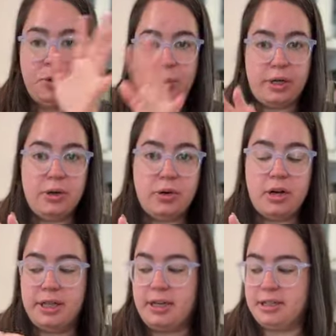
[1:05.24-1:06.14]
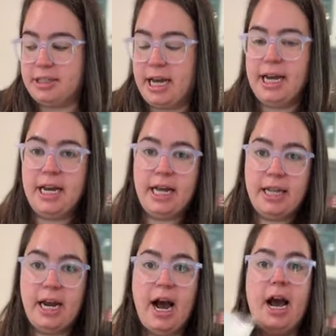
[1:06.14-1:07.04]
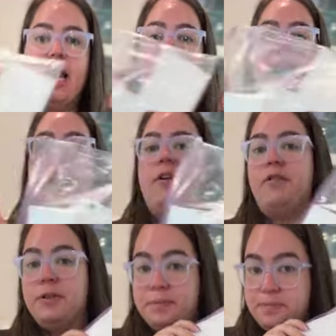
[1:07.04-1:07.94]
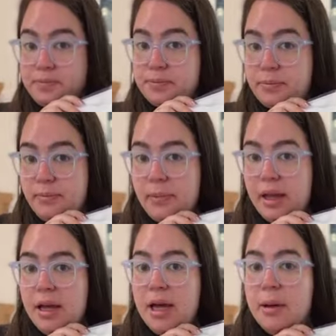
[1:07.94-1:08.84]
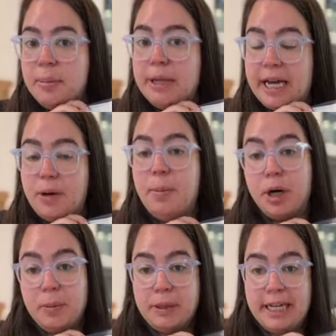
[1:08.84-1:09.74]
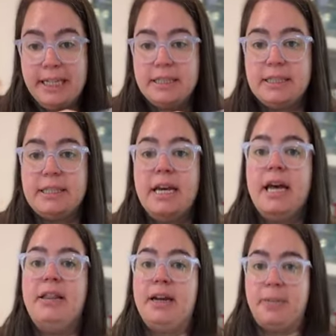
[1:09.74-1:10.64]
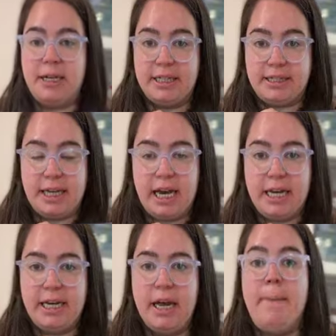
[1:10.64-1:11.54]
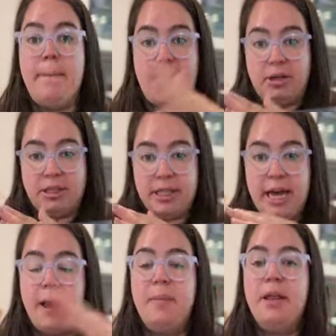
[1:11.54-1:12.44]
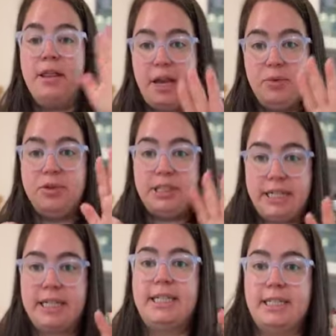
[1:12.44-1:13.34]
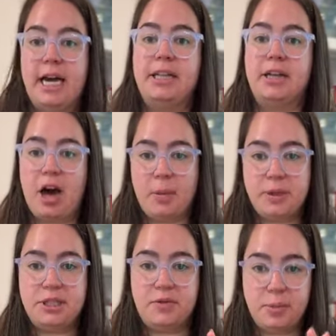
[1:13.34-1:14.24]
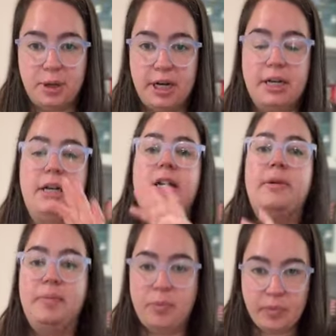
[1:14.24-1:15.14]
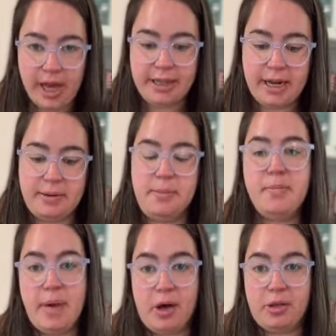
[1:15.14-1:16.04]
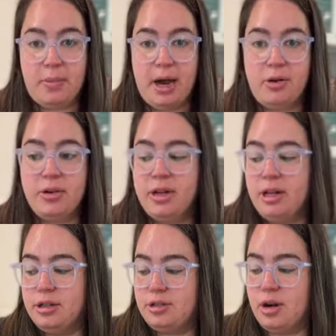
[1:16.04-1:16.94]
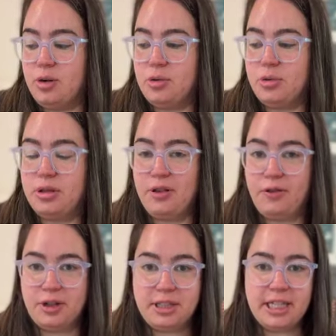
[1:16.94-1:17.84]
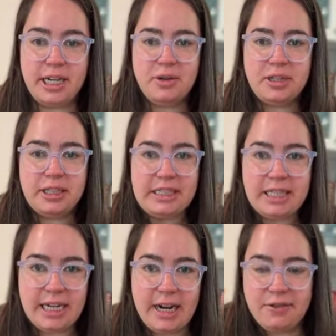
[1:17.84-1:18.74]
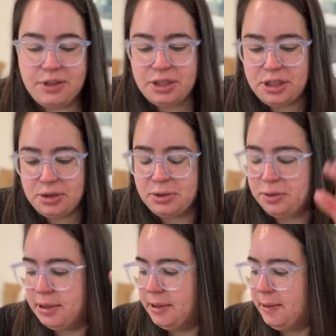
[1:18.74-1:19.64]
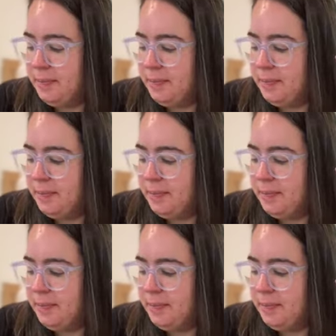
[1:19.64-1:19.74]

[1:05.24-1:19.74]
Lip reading: you pre-order on their site, and then I have blank book plates that I'm going to sign, mail to them. They will stick inside the copies of the book and then mail them out. So the first thing I realized I have to do